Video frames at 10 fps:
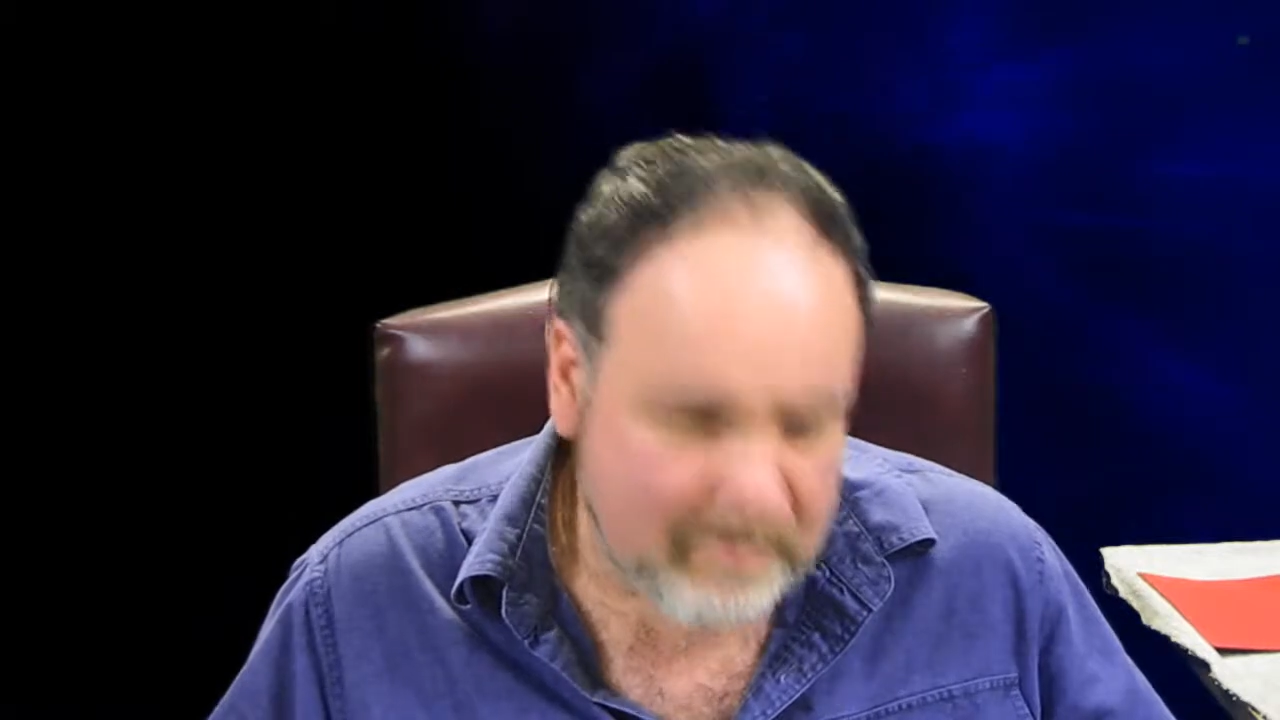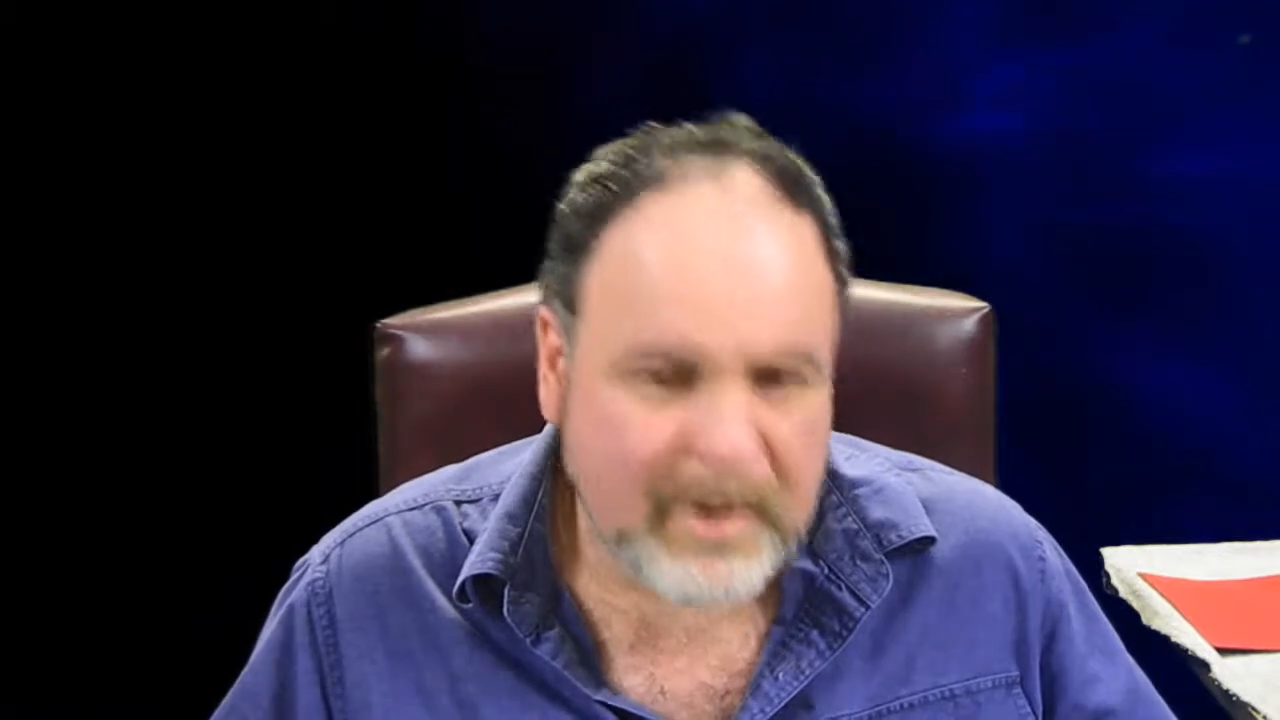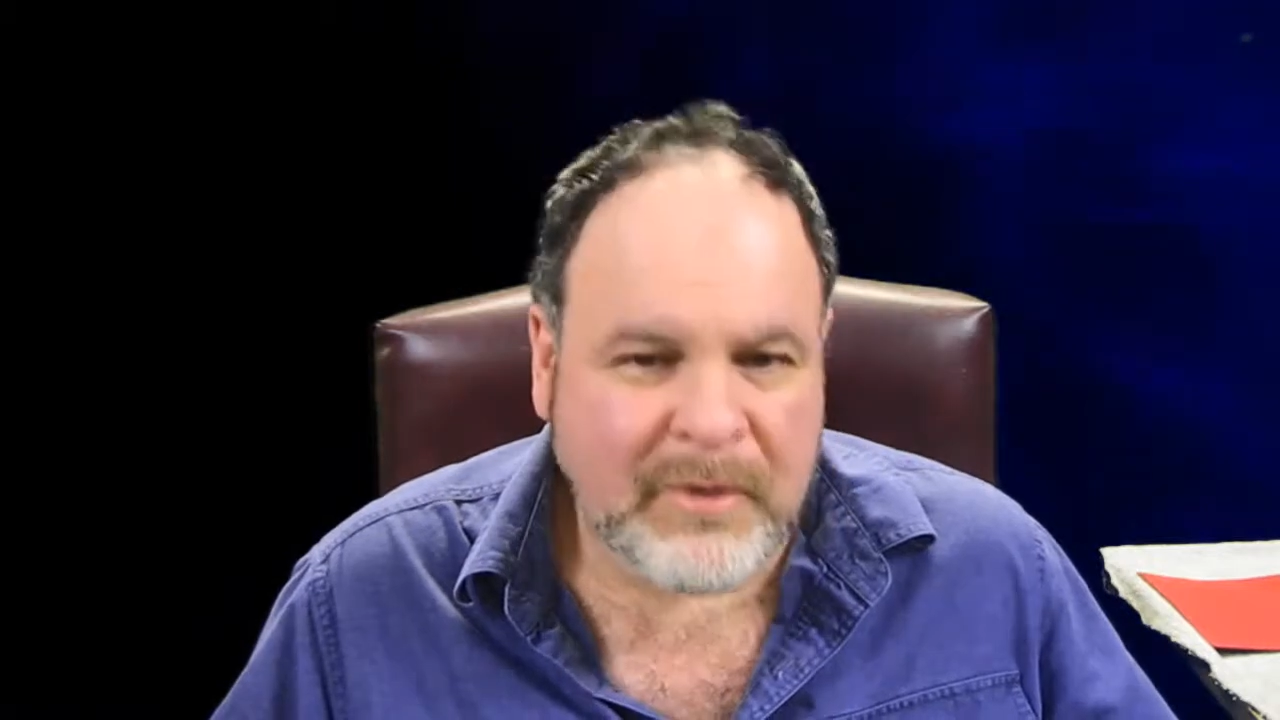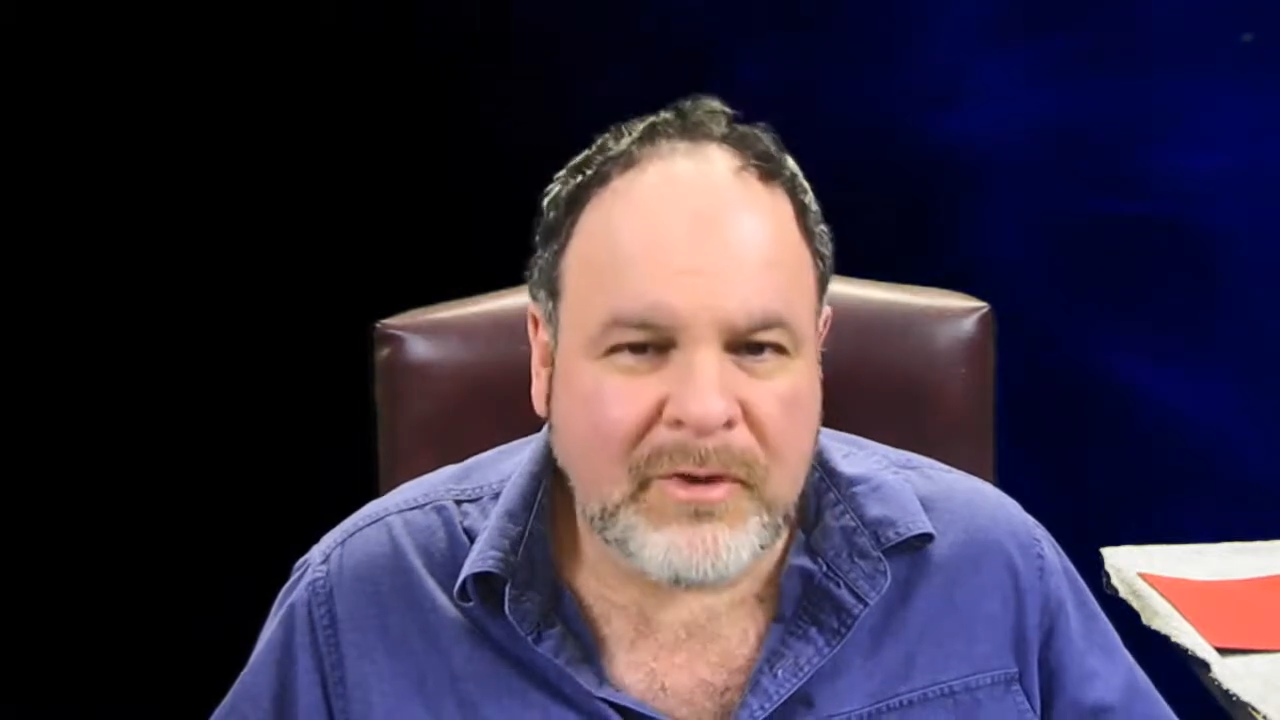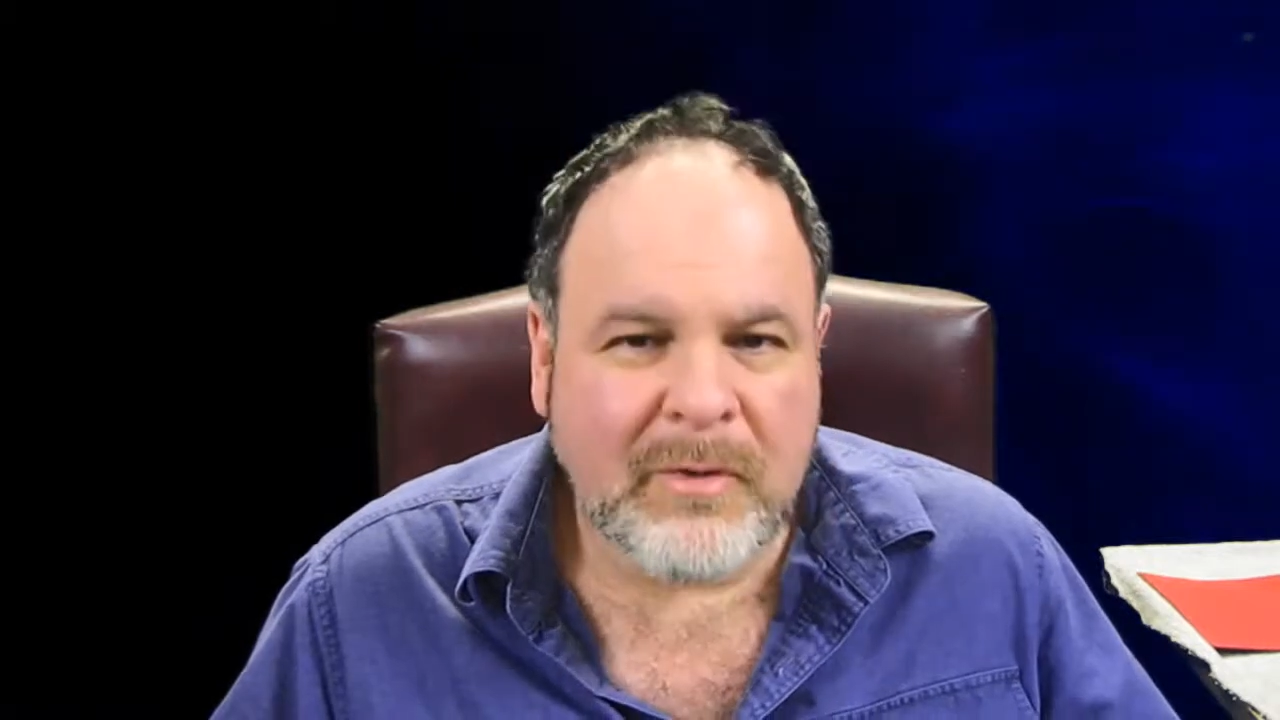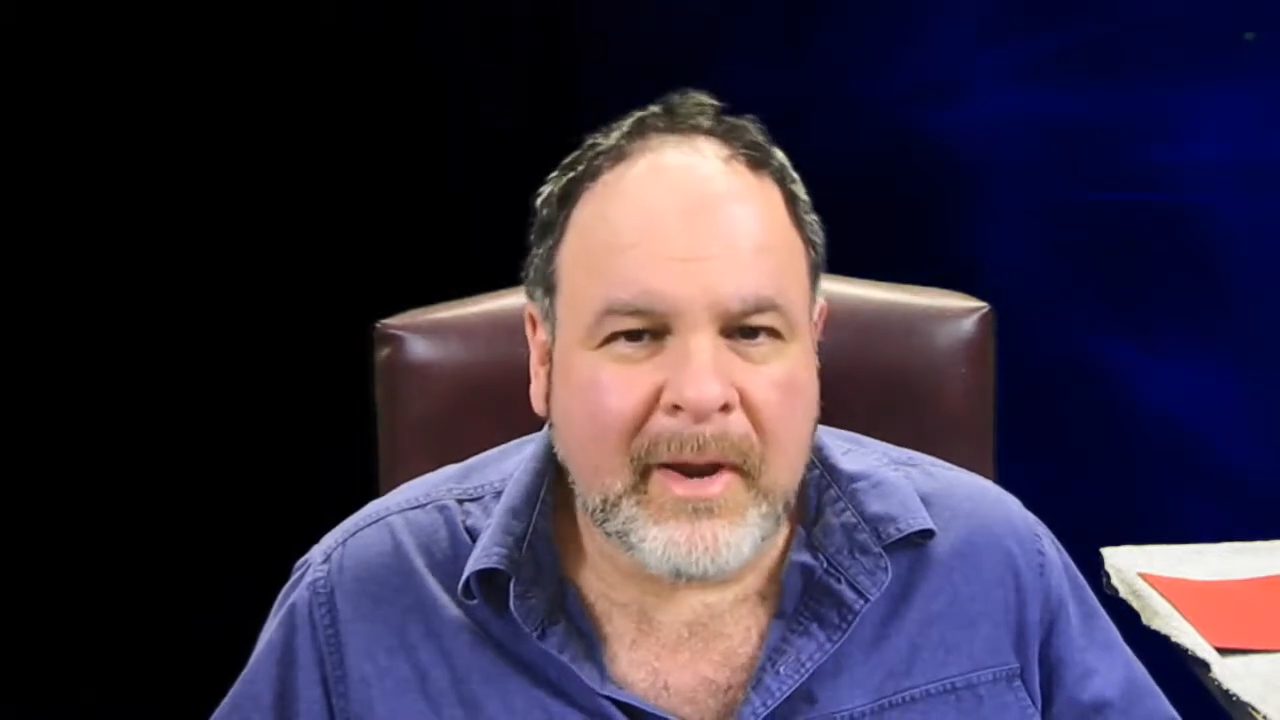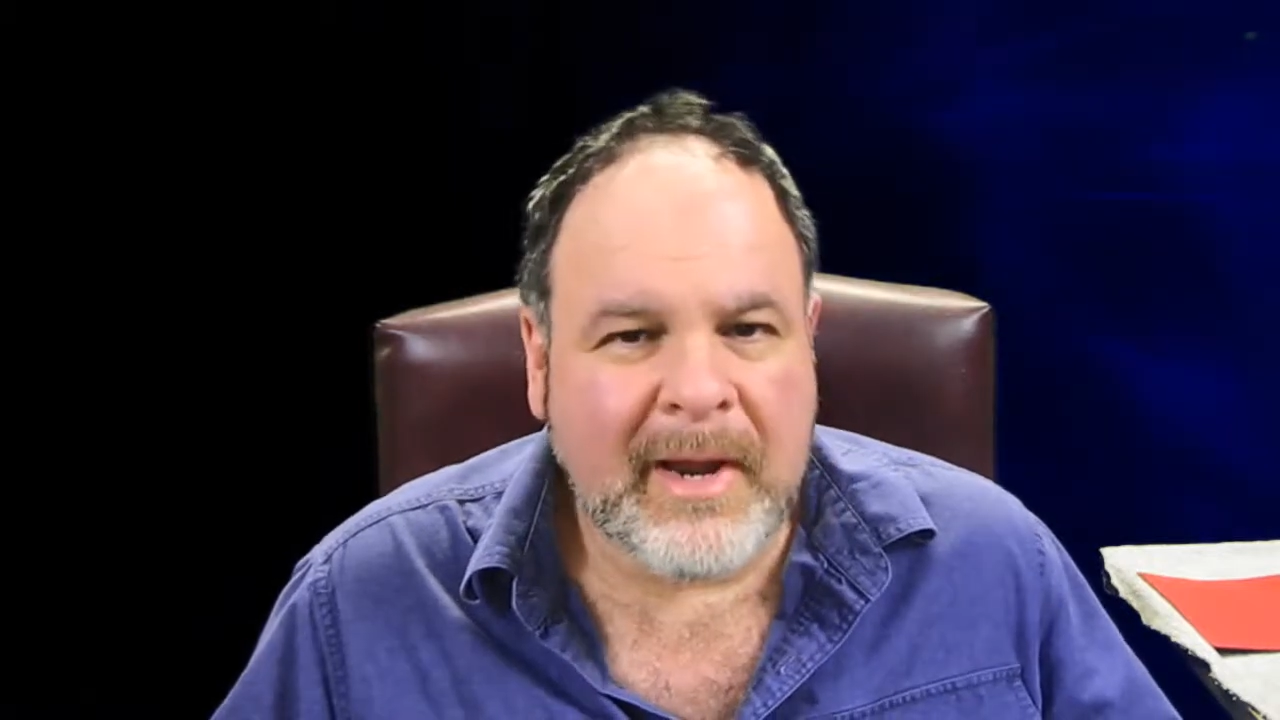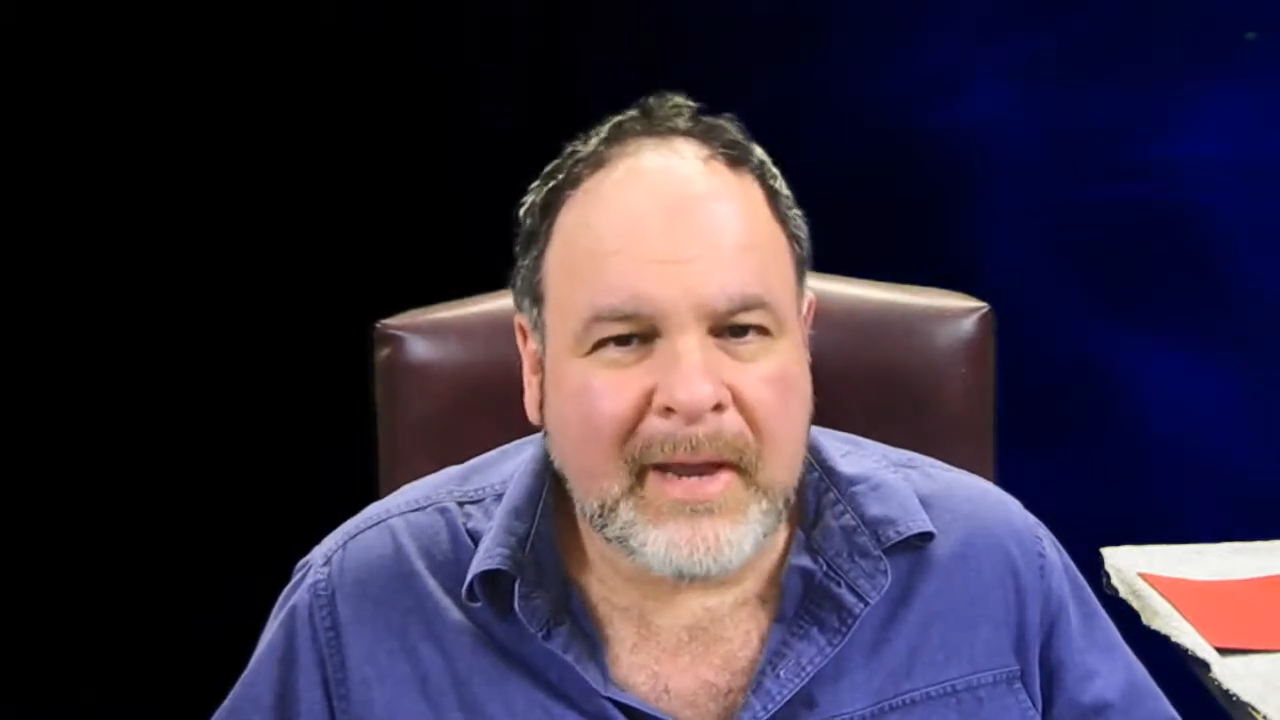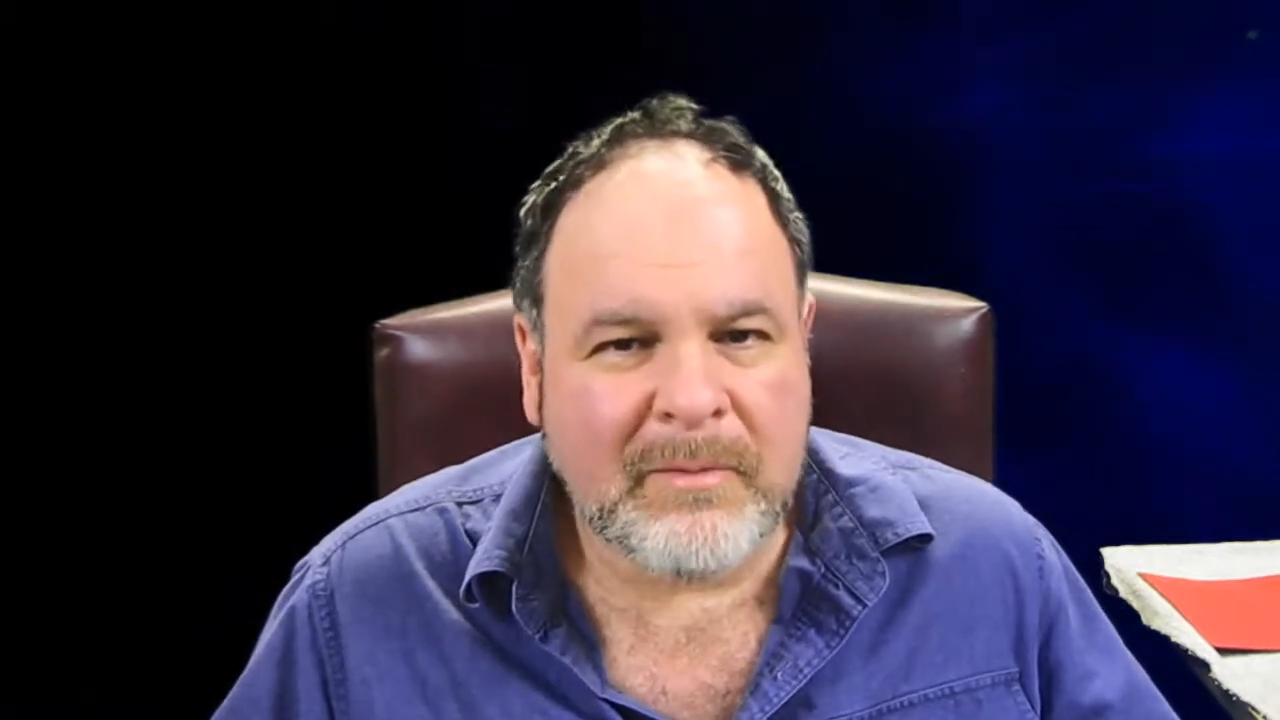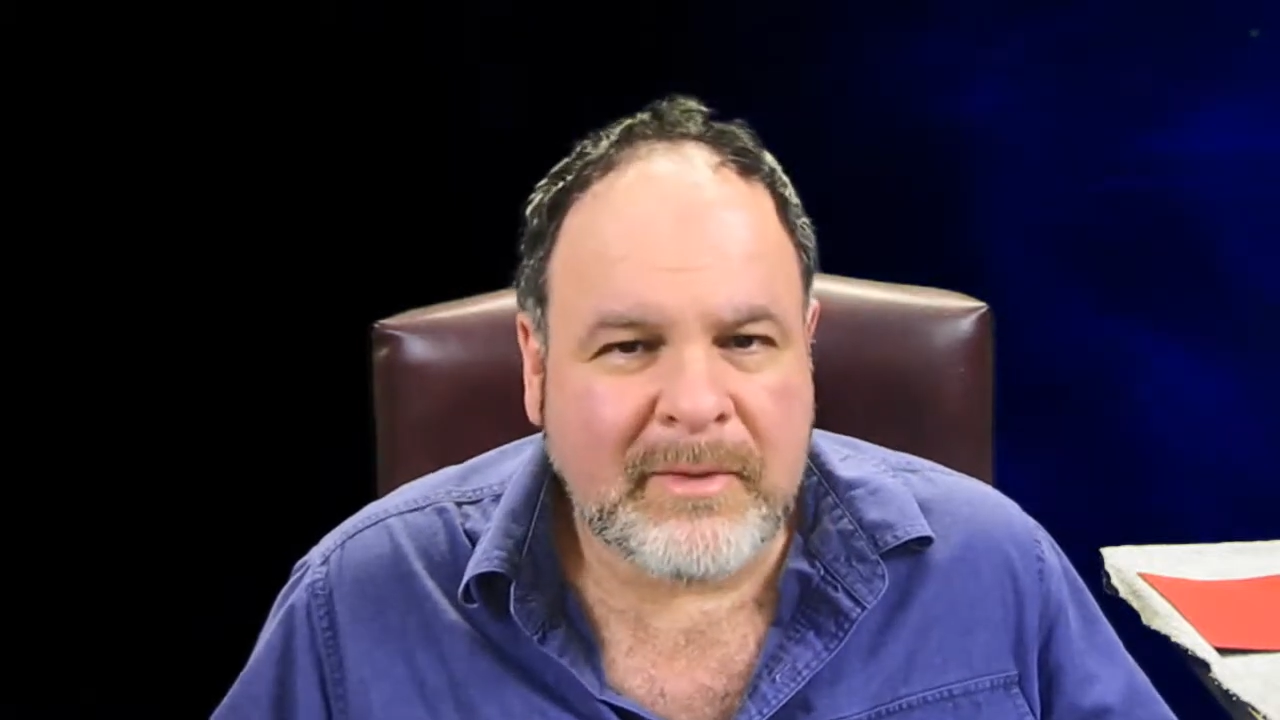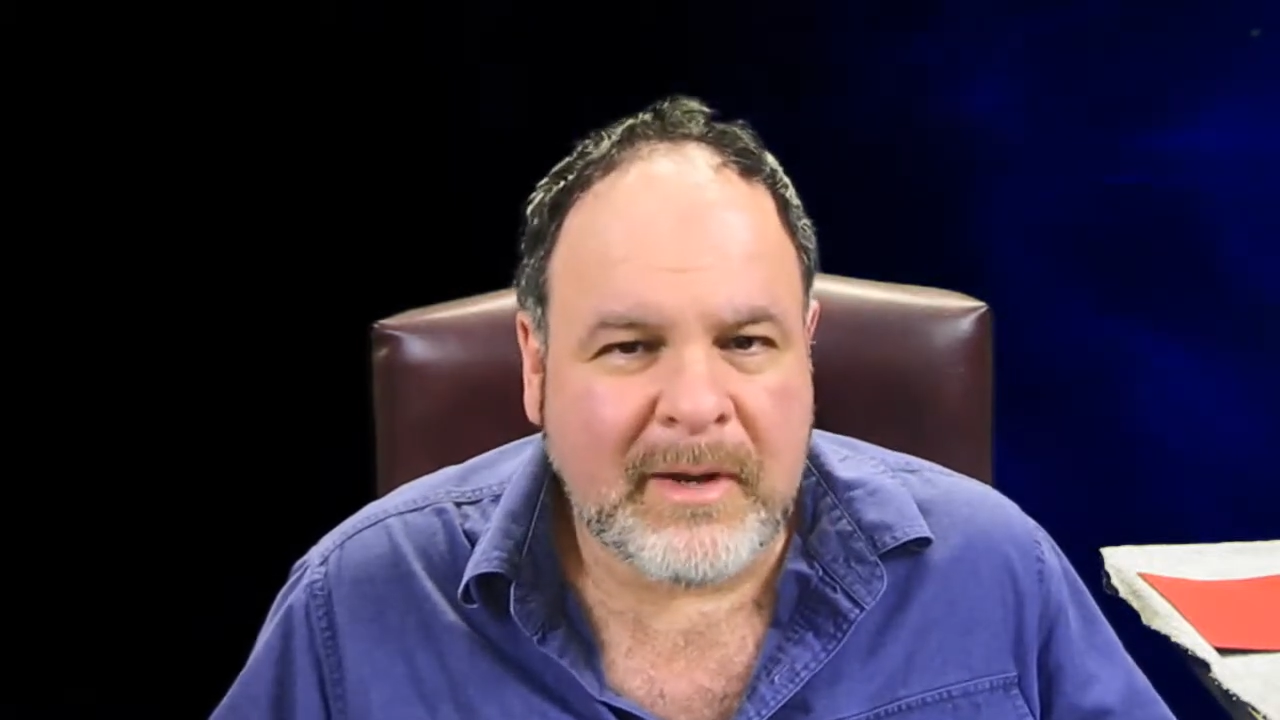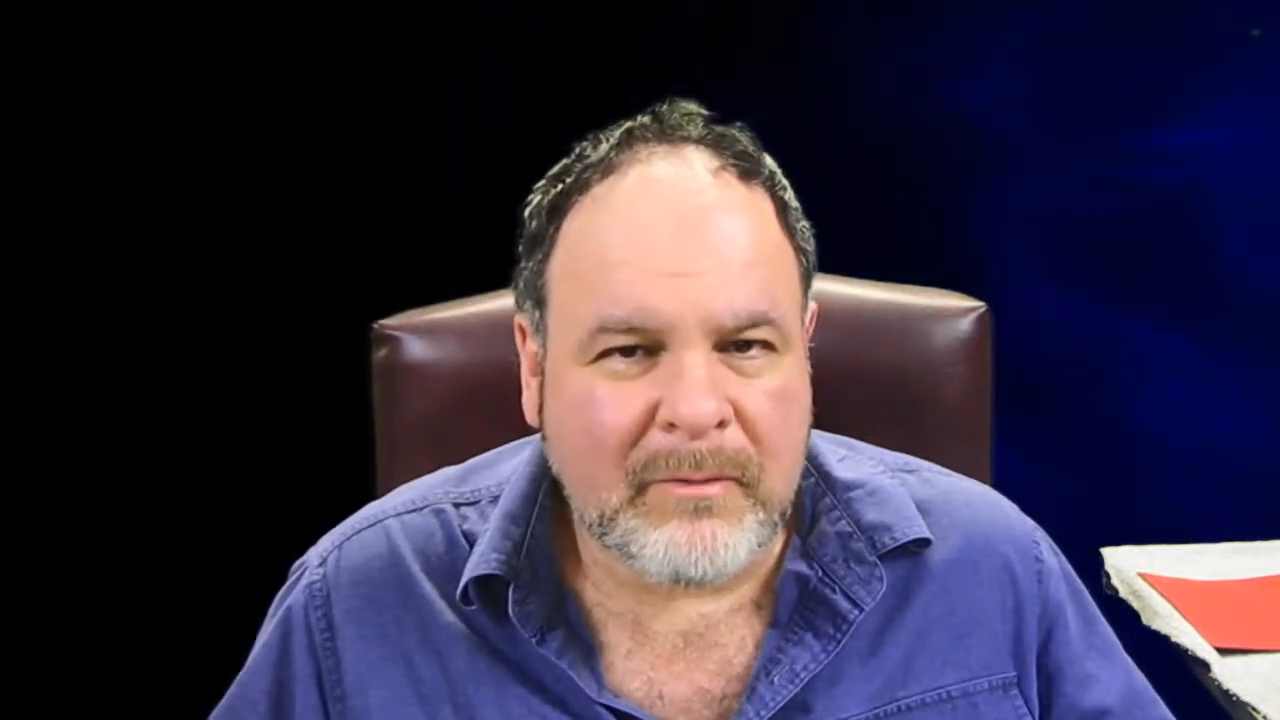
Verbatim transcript: issue I had with that